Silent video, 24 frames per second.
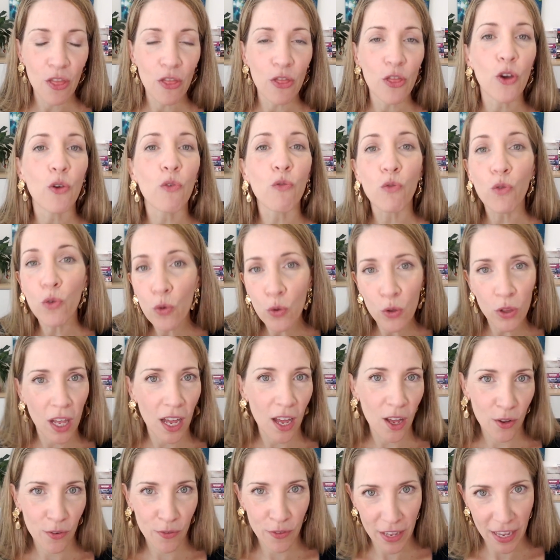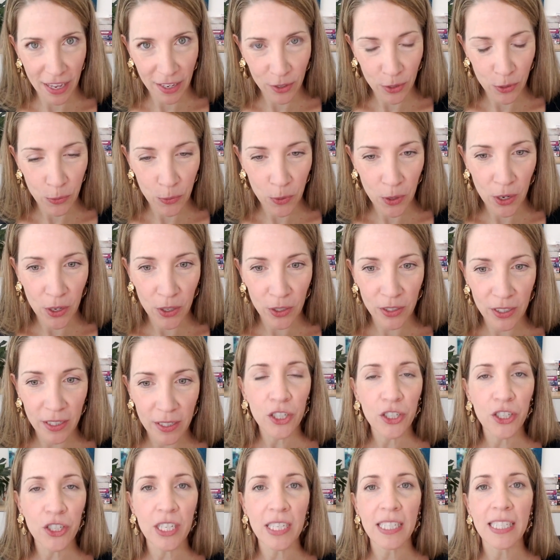the ruler of the underworld,
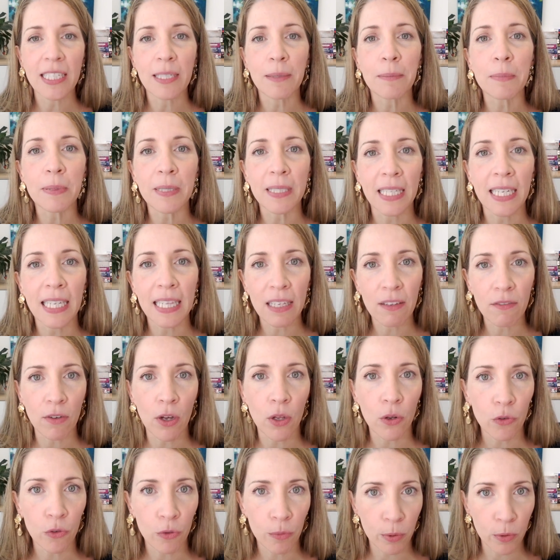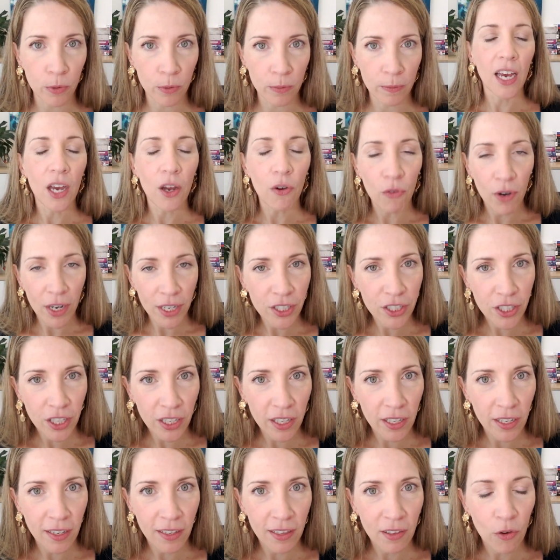she is completely vulnerable.
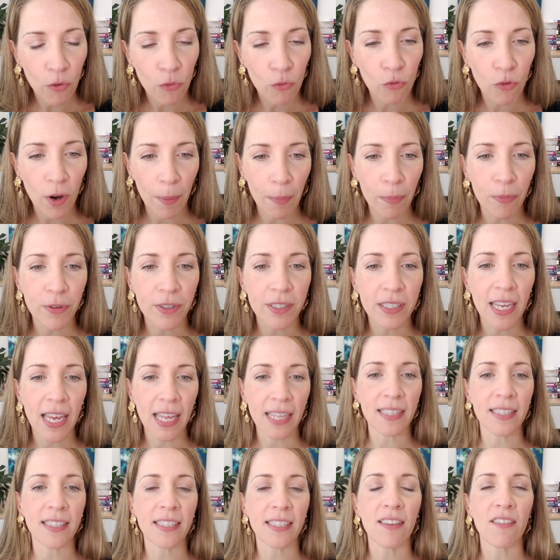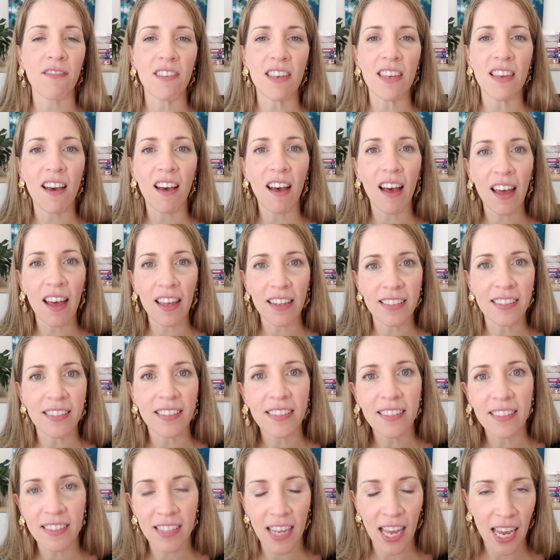Ereshkigal represents the
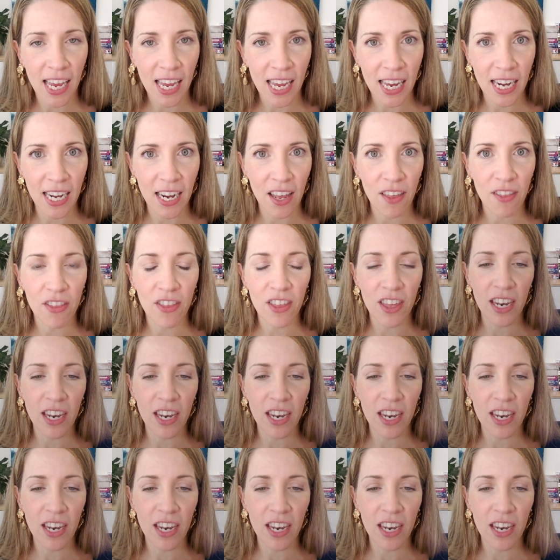unseen, the